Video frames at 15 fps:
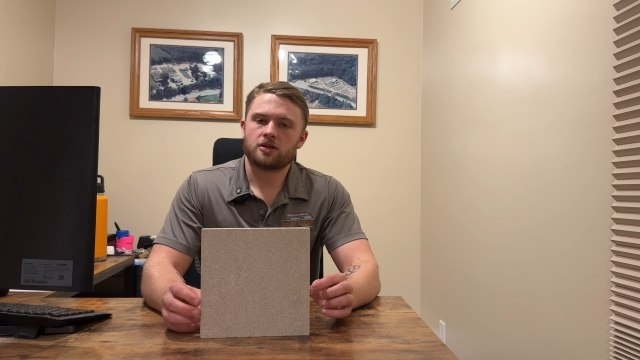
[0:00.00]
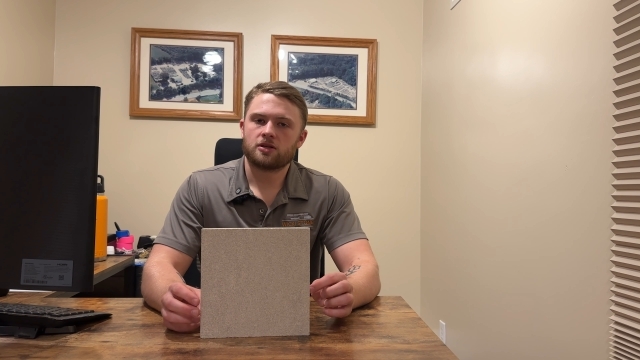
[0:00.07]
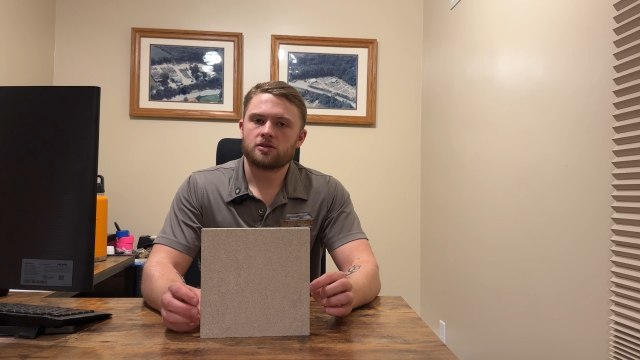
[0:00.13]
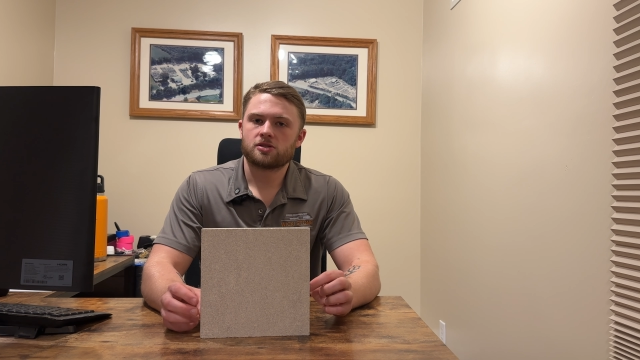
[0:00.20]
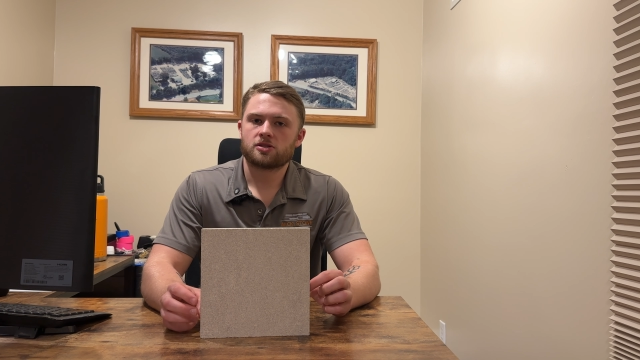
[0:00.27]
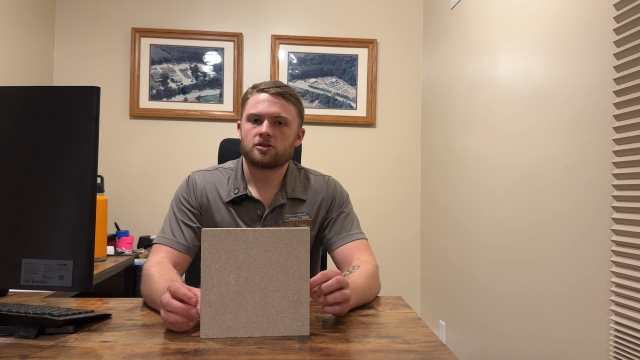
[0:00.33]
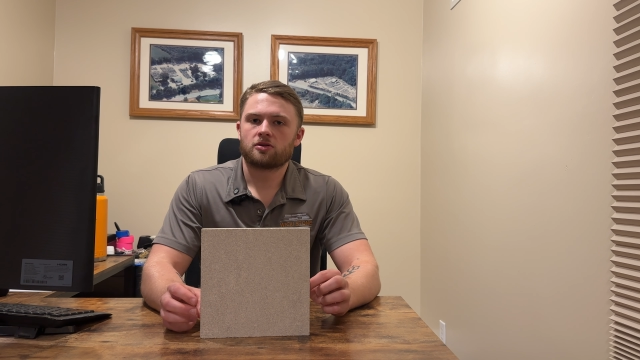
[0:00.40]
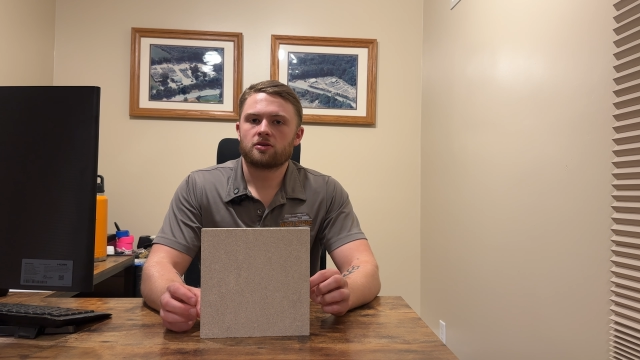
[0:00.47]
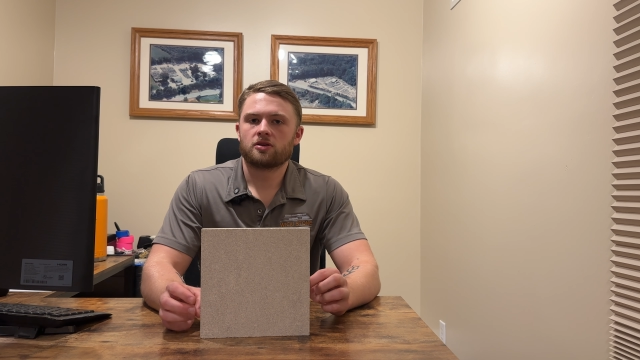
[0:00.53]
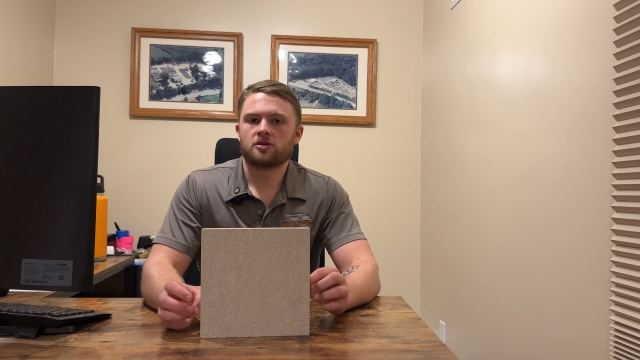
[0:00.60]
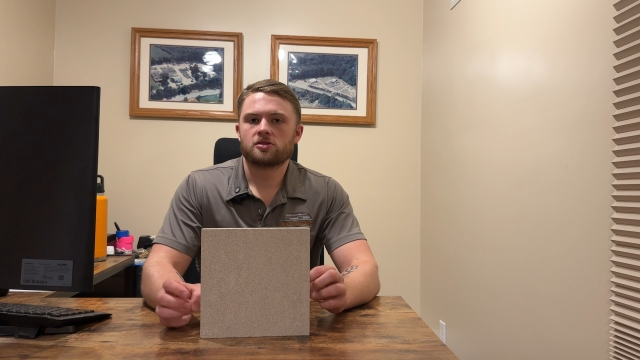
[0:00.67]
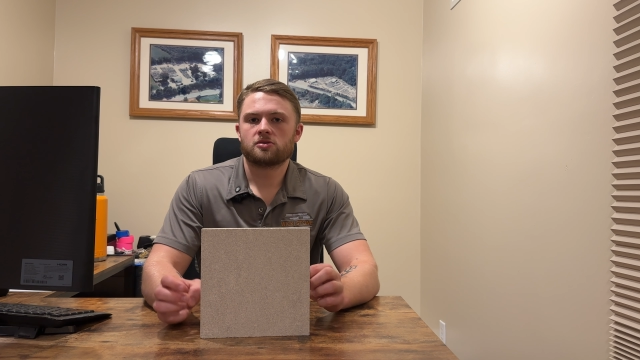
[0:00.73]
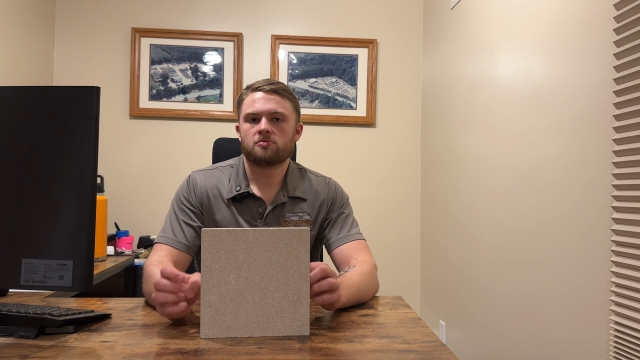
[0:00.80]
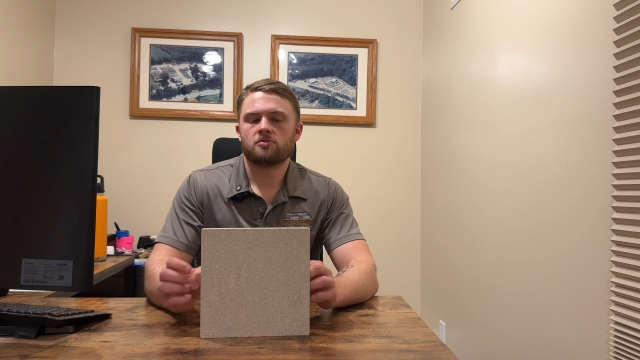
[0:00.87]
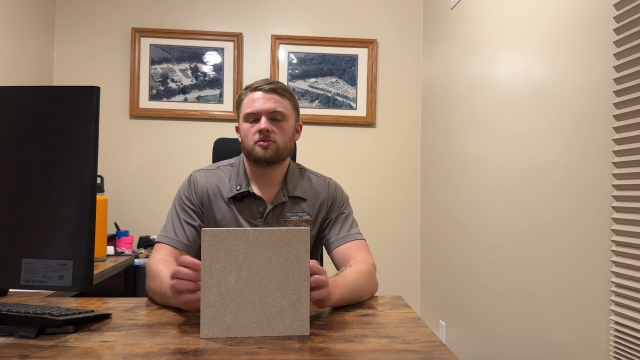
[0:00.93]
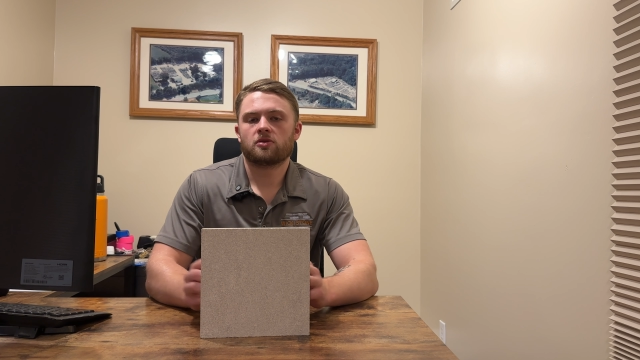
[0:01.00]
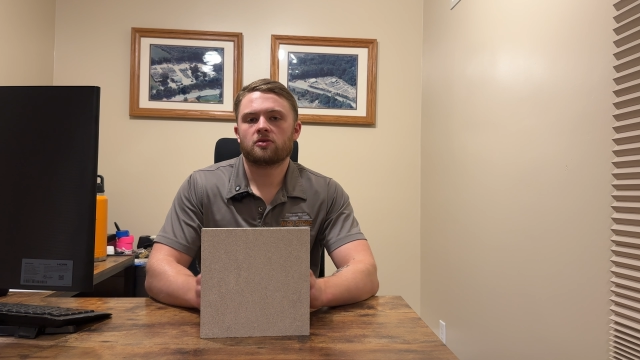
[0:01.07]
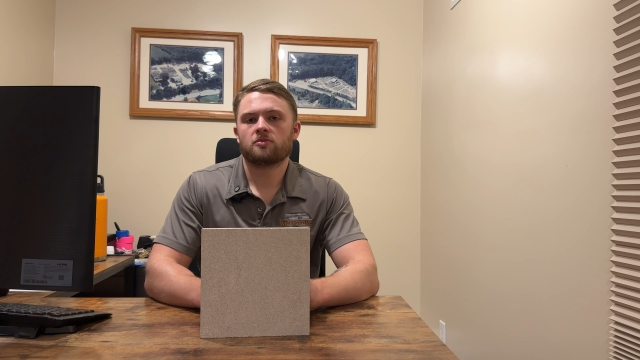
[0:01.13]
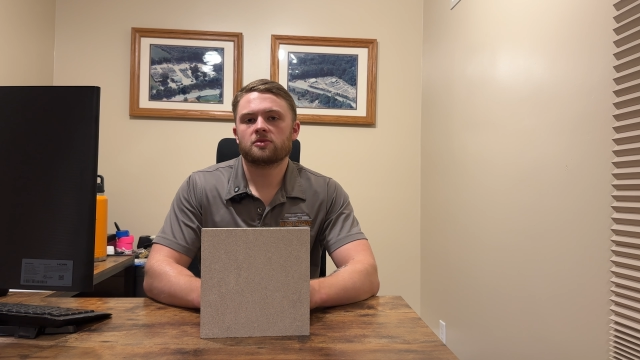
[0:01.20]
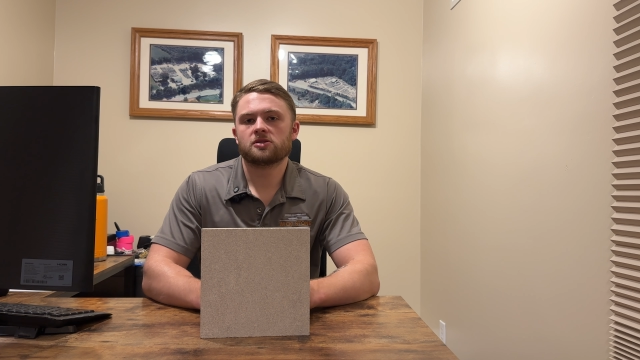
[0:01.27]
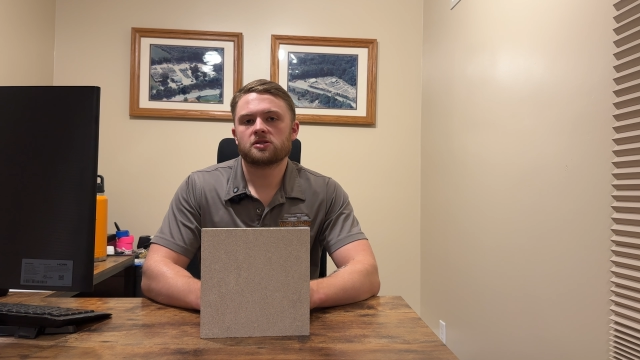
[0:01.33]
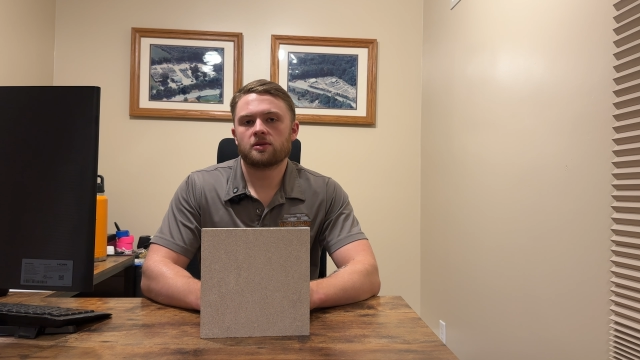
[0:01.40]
it started to almost